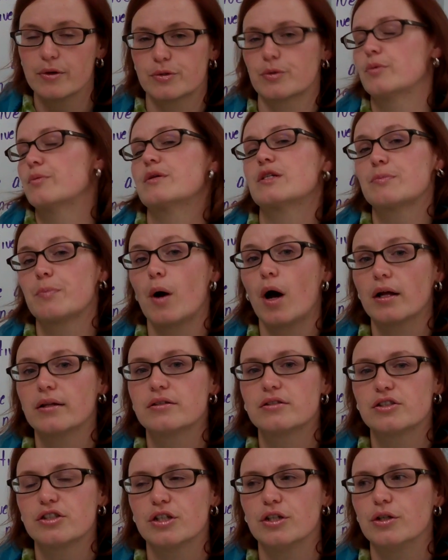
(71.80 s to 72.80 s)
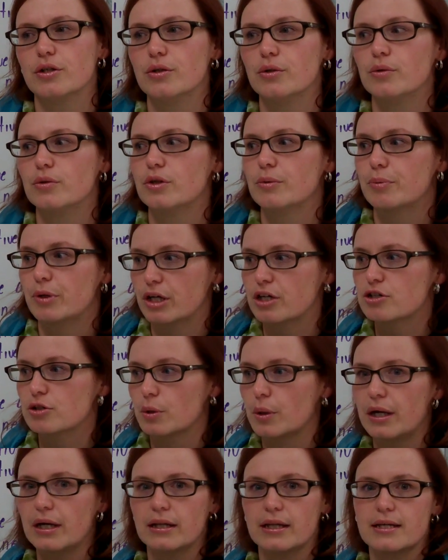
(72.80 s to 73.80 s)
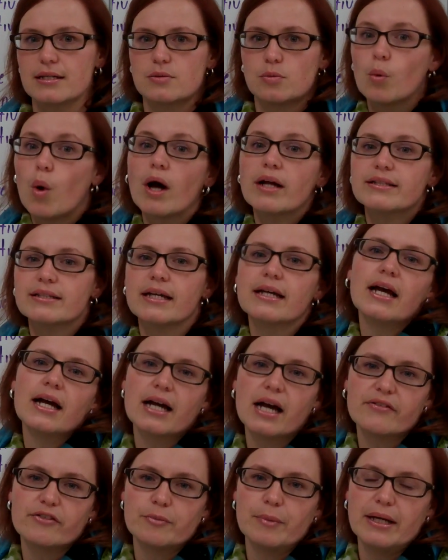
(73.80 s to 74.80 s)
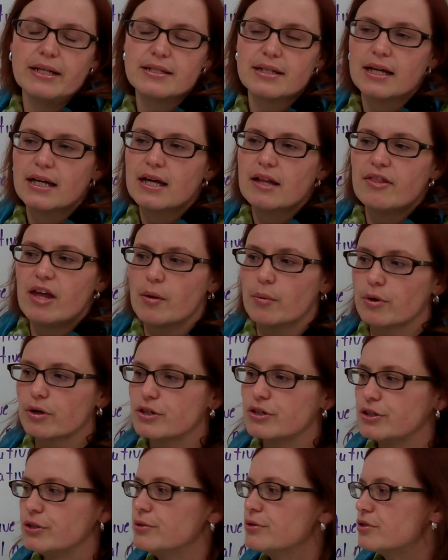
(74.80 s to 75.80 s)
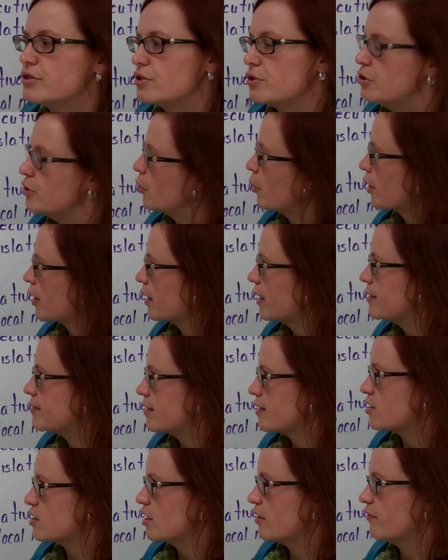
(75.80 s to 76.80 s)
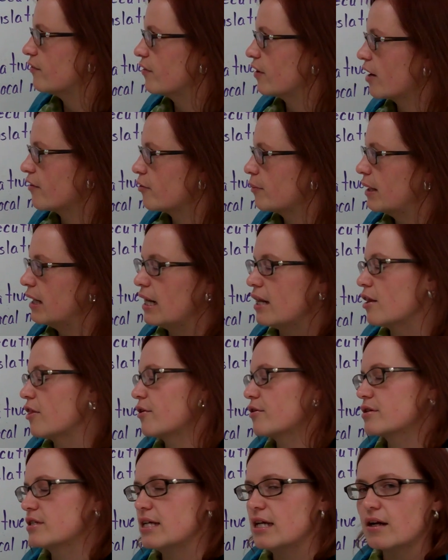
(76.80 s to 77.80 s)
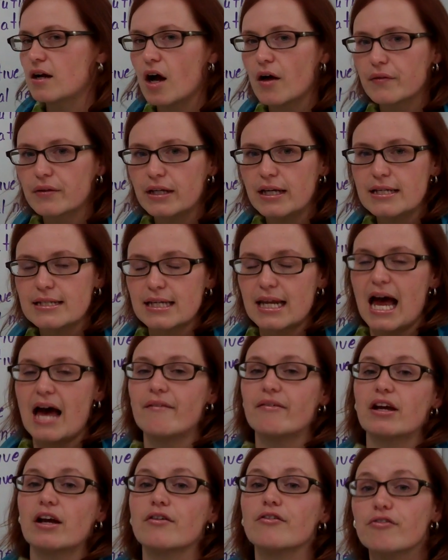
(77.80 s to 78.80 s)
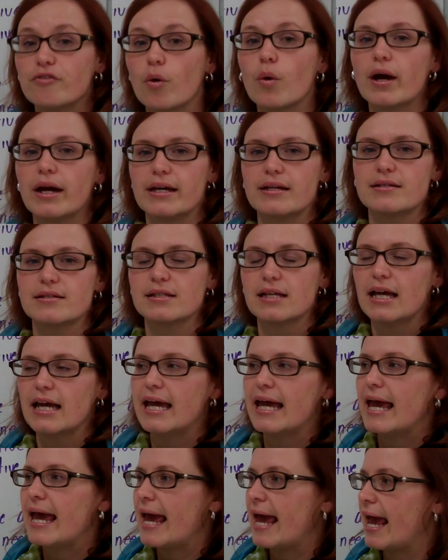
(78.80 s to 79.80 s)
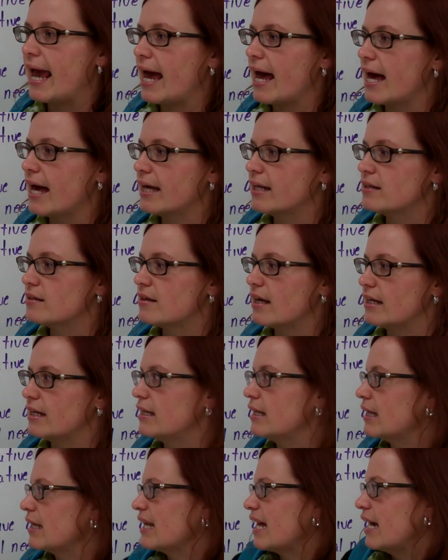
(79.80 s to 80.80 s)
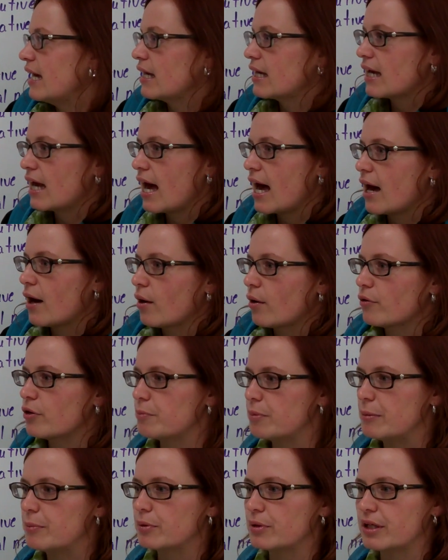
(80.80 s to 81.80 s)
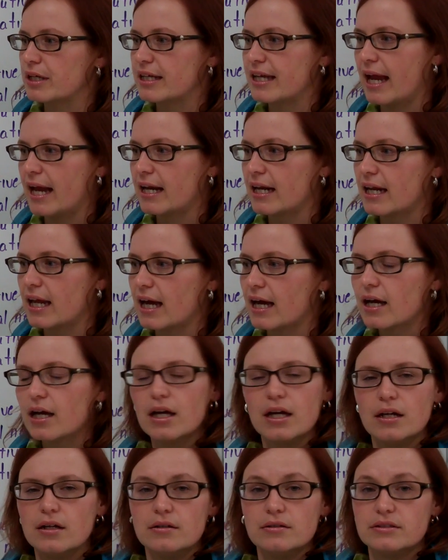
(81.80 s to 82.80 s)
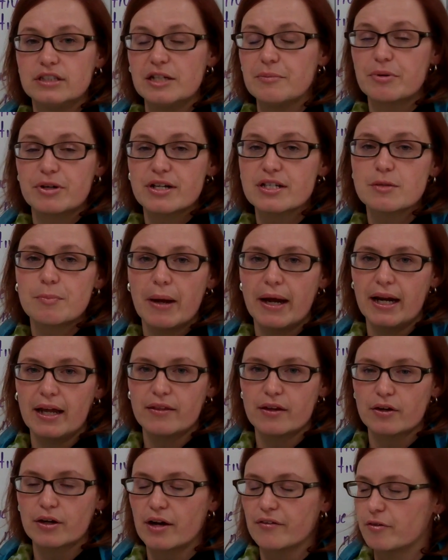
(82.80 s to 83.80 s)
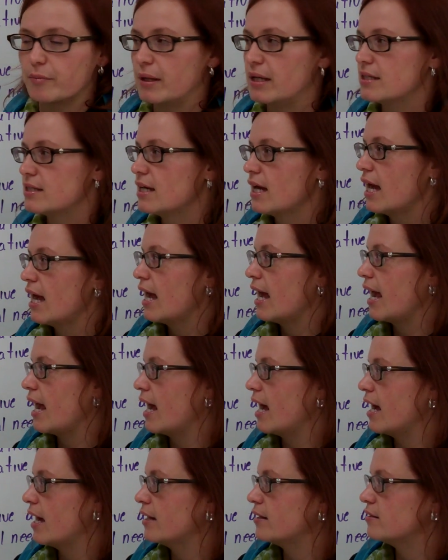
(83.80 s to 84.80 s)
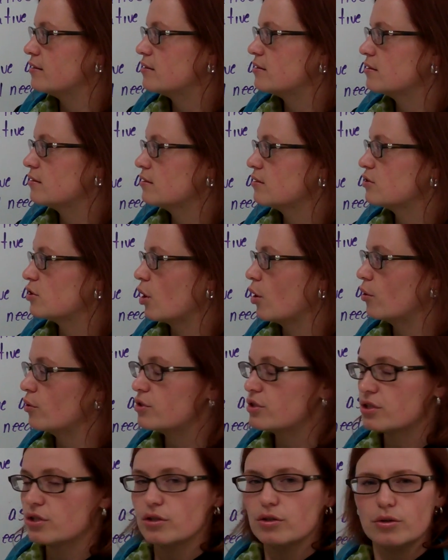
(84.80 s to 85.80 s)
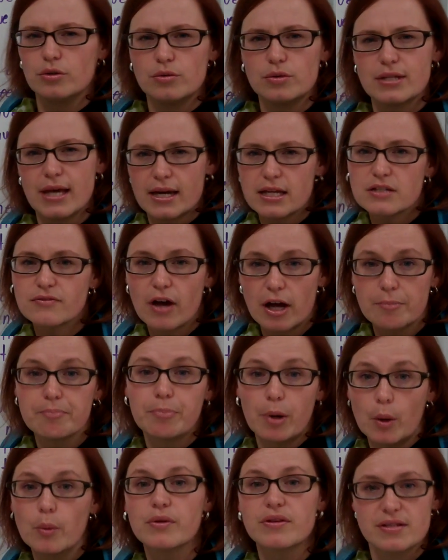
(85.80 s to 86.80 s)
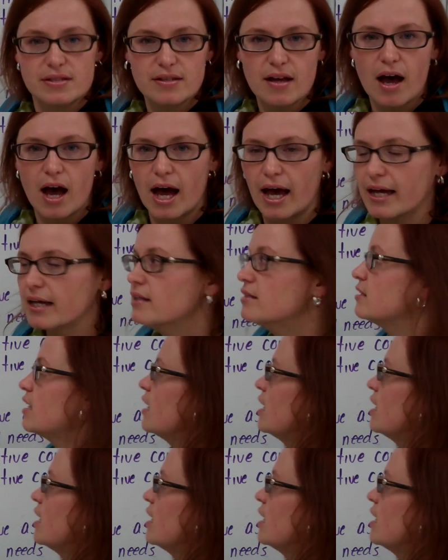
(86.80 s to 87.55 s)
was in response to the British Loyalists wanting a government. They were used to the organization of the government in 13 colonies and having a voice, and they didn't like how the people in Canada didn't participate in their government. And so to satisfy both sides,